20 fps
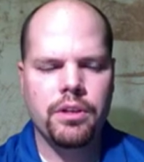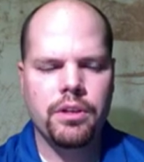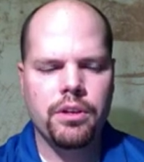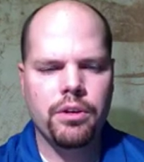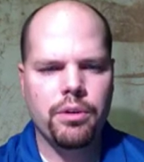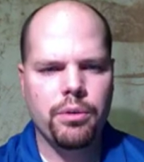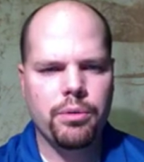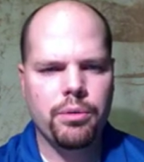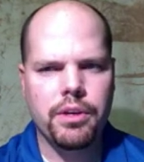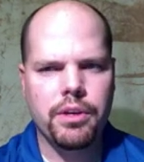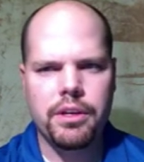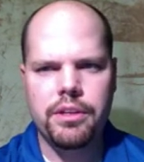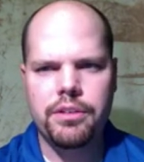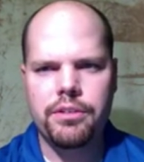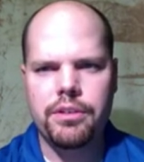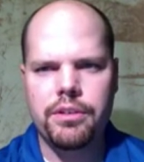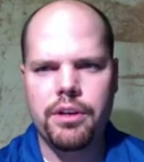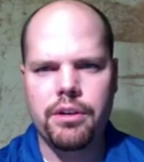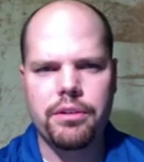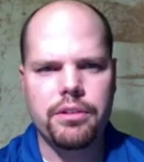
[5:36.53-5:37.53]
Okay, in your
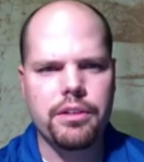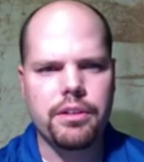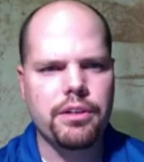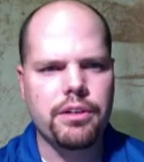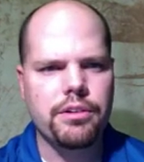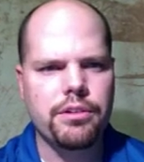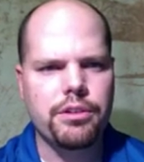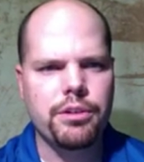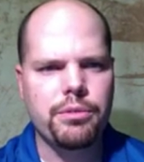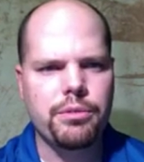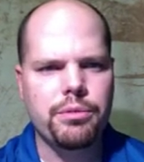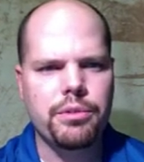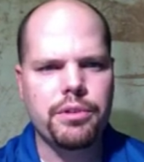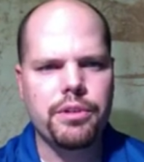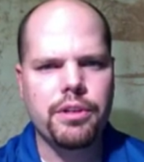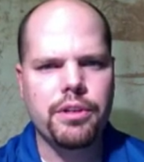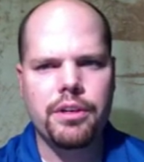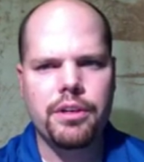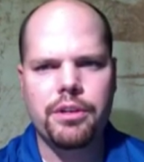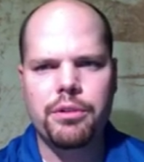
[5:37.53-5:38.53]
calculator you would
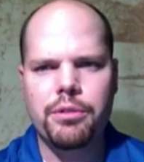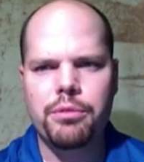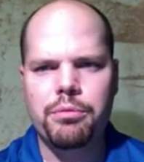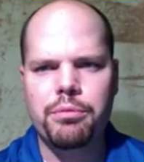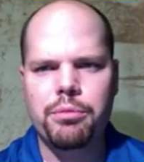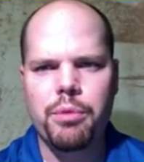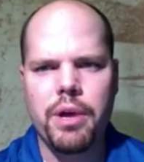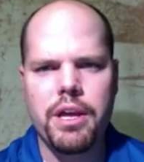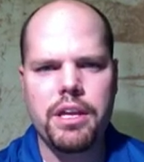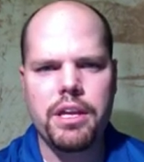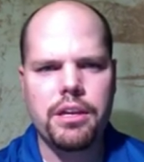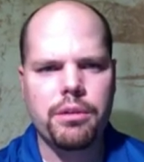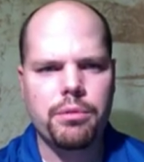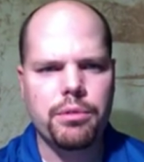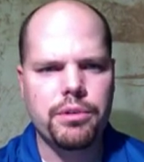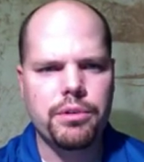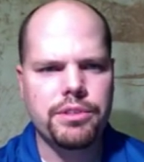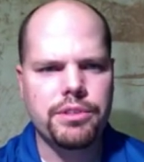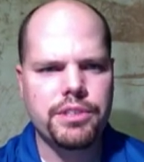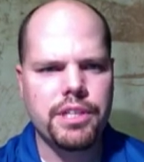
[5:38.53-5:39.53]
go to y
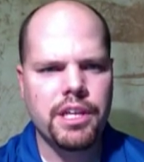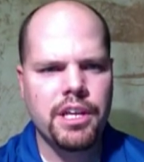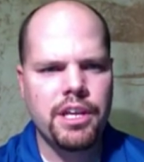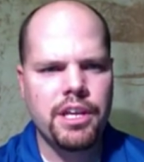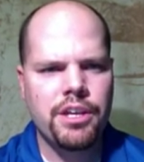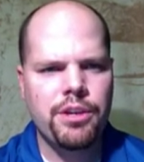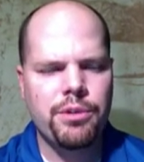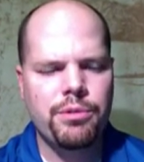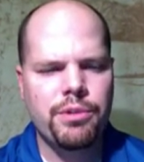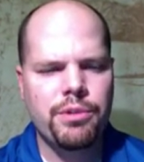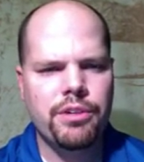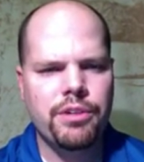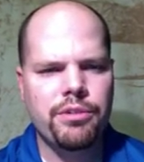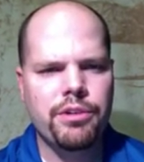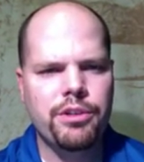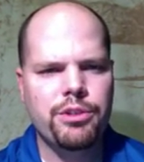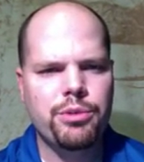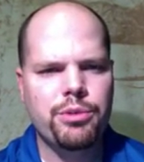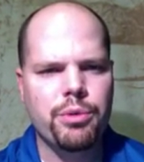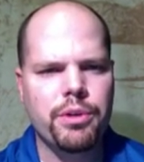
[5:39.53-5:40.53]
equals, you would enter
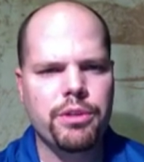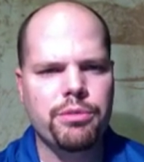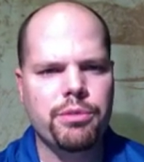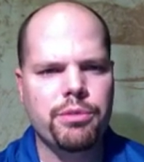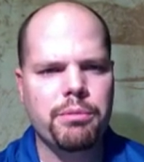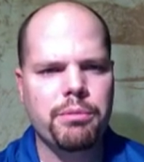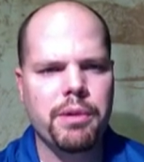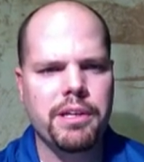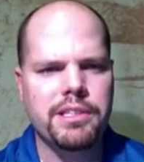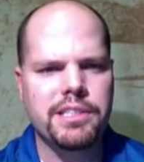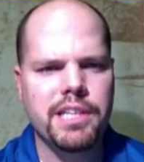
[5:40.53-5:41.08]
in 23 minus